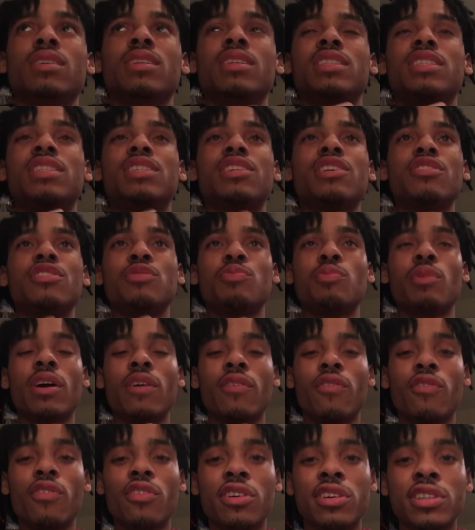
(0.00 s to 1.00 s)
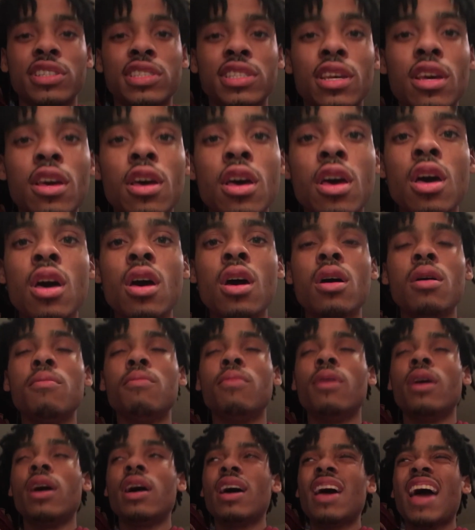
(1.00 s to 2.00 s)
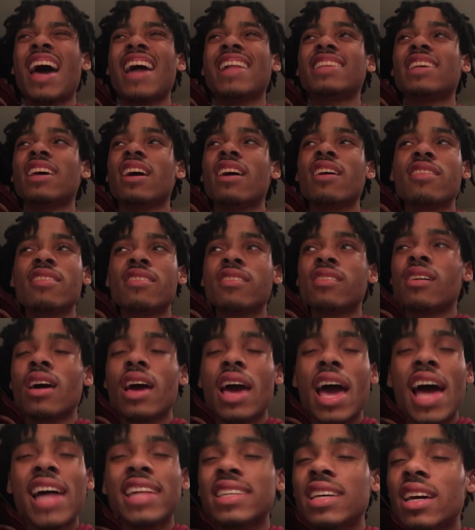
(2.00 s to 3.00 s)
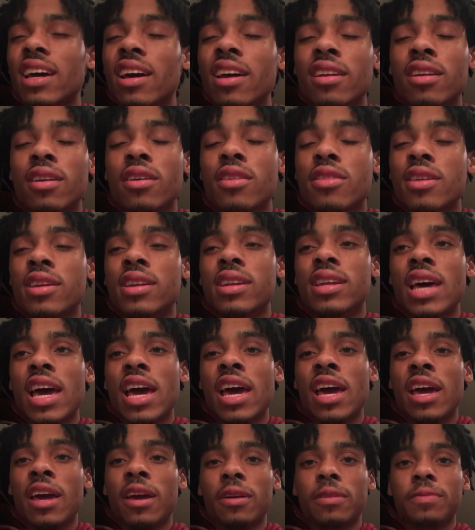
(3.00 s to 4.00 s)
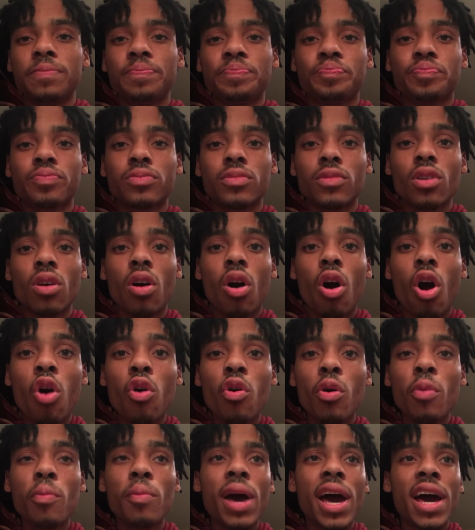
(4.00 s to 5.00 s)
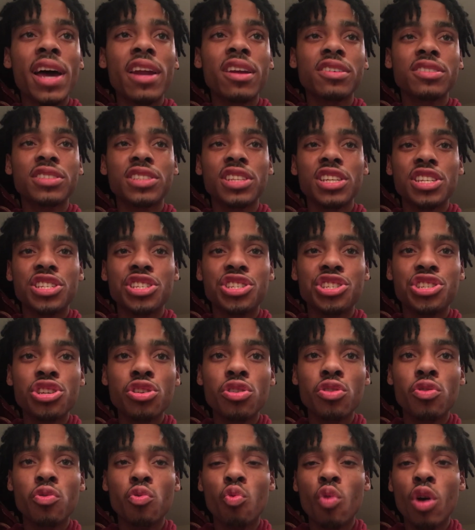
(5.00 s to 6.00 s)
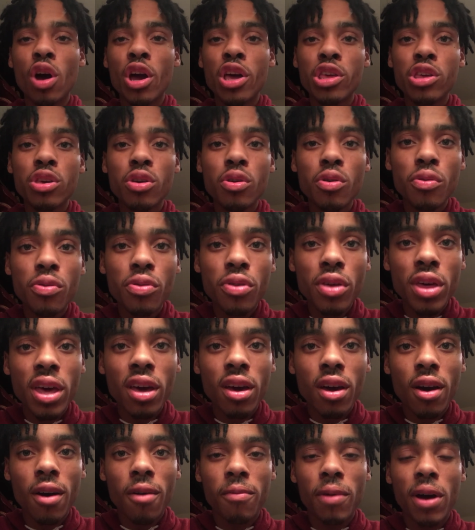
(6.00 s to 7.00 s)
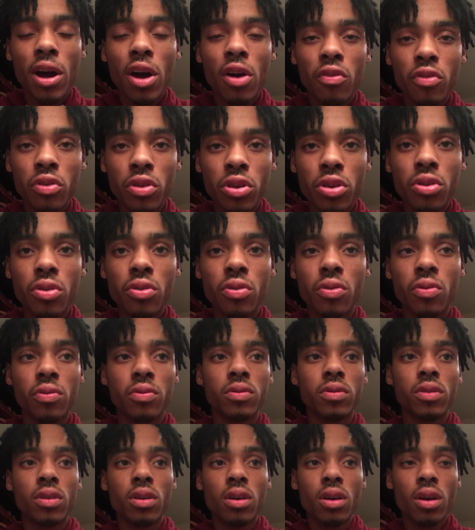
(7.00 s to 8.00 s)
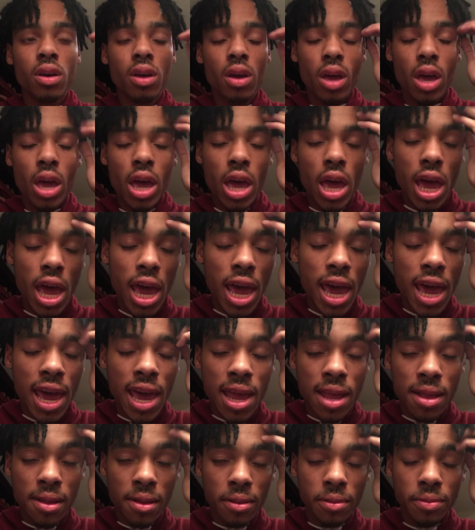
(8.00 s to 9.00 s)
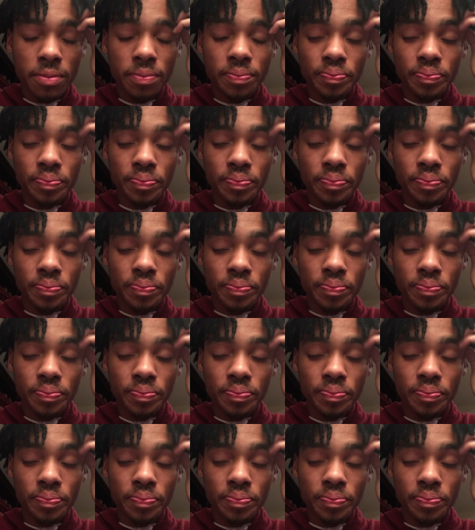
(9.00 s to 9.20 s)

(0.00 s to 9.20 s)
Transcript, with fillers: excuse my voice but at the end of, at the end of the day all it matters is you what you think about you and